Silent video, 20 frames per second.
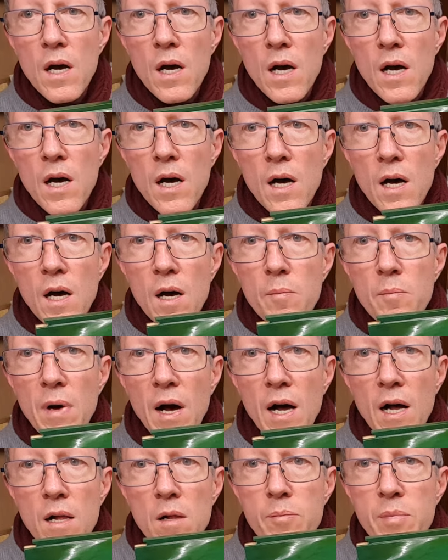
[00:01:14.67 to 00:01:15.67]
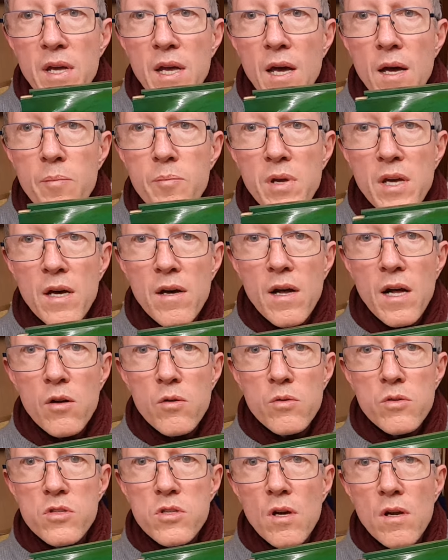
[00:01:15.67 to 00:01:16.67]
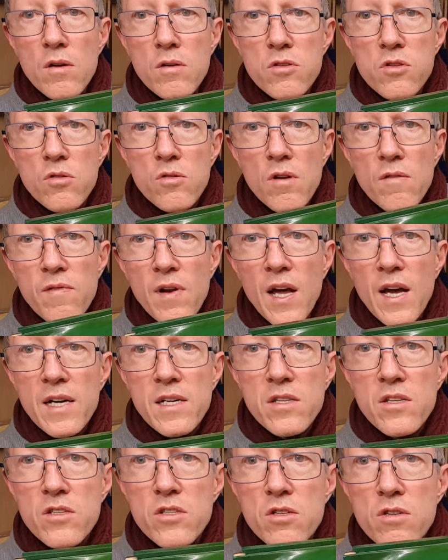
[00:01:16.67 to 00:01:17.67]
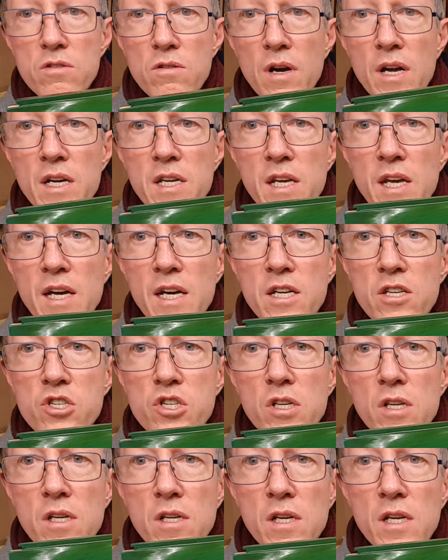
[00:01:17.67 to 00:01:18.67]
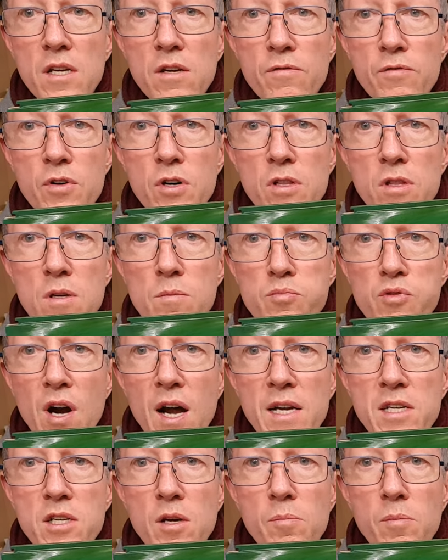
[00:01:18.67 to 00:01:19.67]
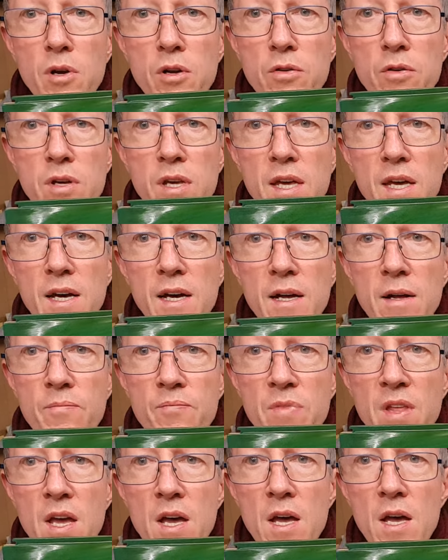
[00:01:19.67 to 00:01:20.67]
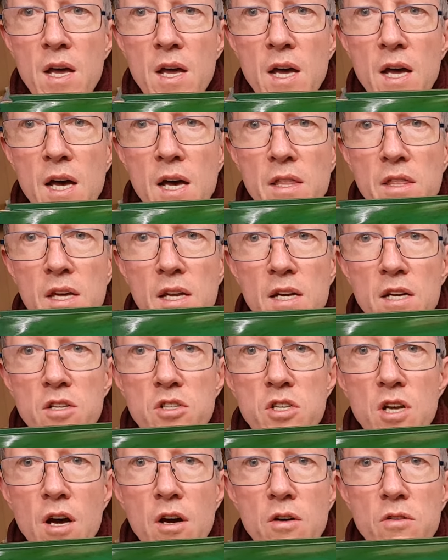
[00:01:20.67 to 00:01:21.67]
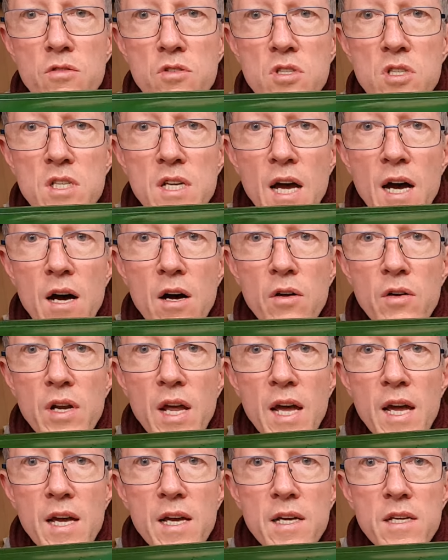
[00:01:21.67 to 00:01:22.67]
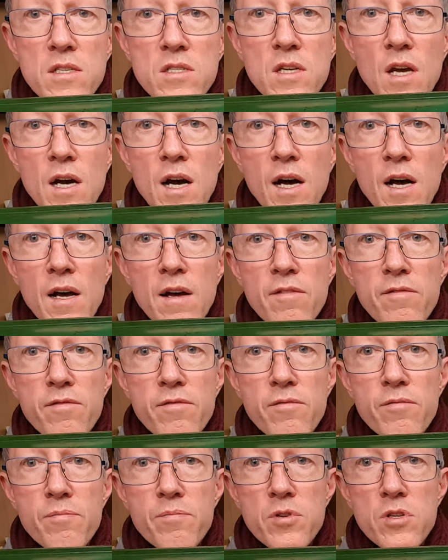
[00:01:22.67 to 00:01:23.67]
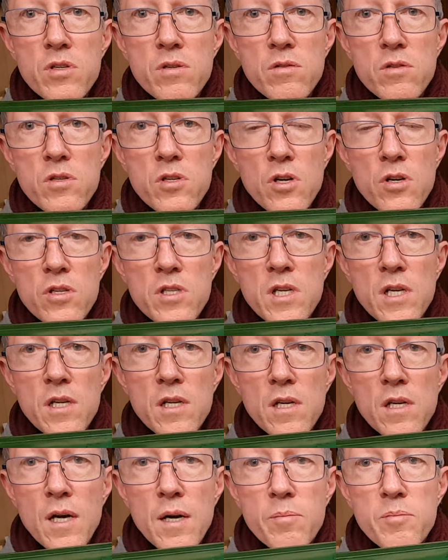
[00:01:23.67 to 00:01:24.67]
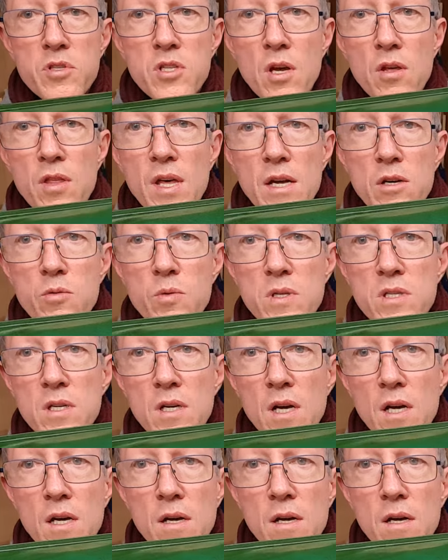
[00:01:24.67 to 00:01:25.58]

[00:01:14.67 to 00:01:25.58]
I'll be happier. I also sort of like this gradation. You've got the brighter blue here, and then it tones down as I've dirtied it up. So that was